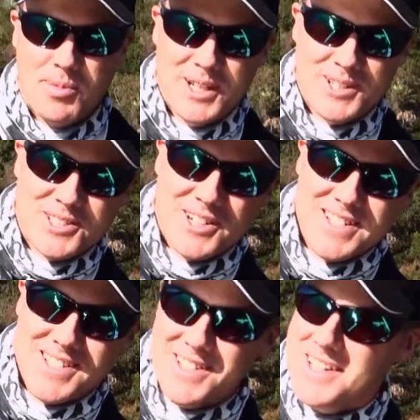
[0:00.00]
Pig-nose
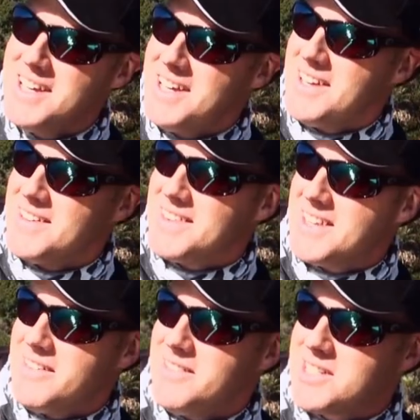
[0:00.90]
grunter.
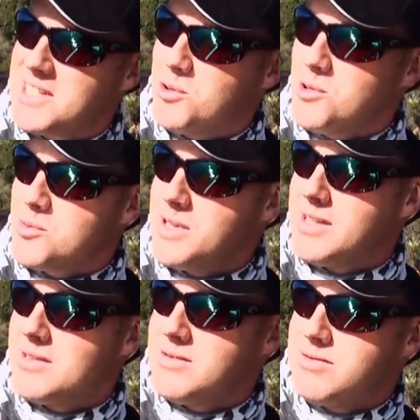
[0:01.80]
Haven't actually caught
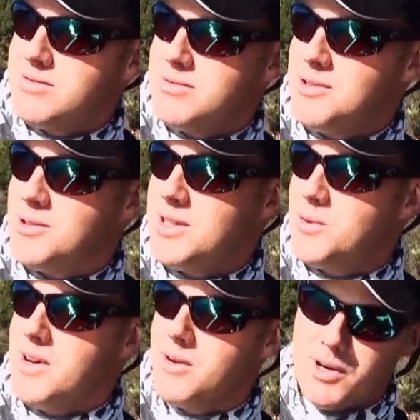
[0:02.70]
one in
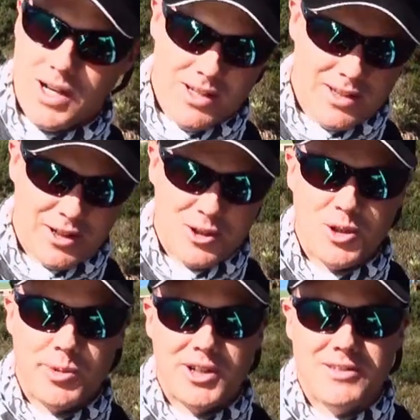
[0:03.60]
quite a while in the
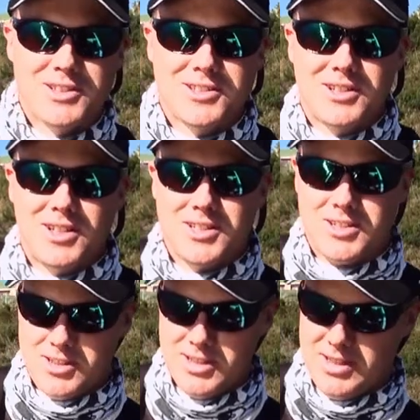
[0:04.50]
Gnubi River, so nice
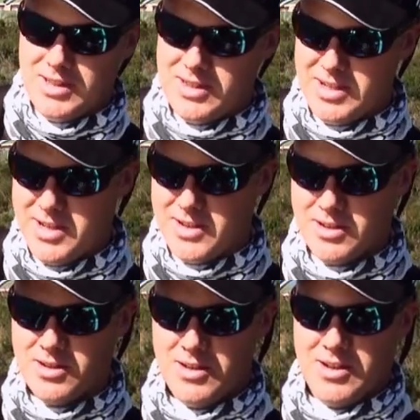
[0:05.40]
to see that they're here.
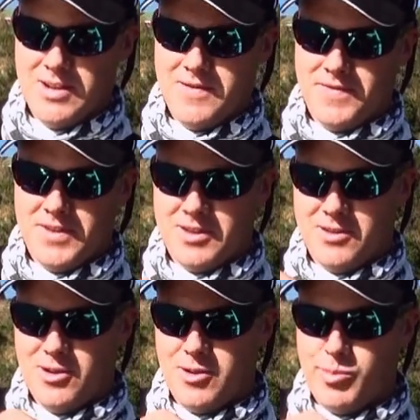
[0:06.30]
And
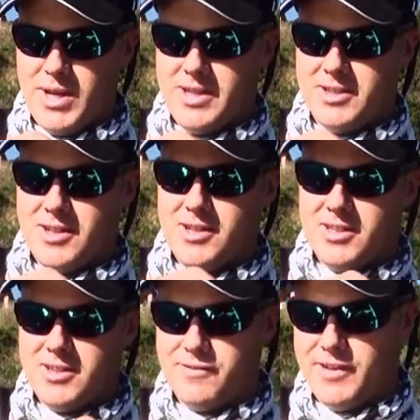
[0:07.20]
it's not a bad size,
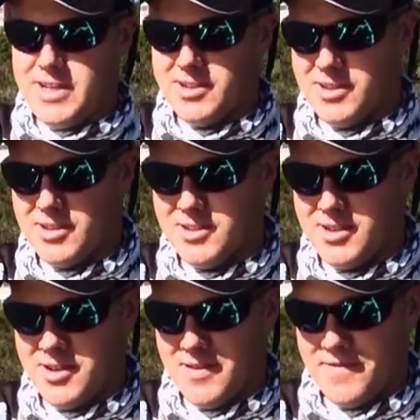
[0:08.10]
it's a fair size
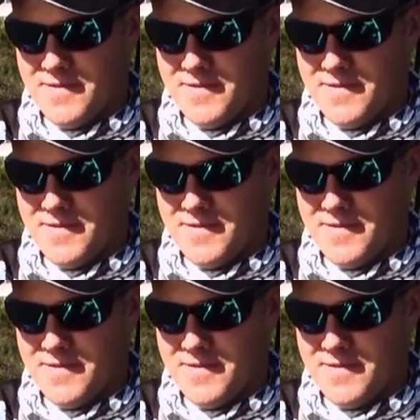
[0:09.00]
there.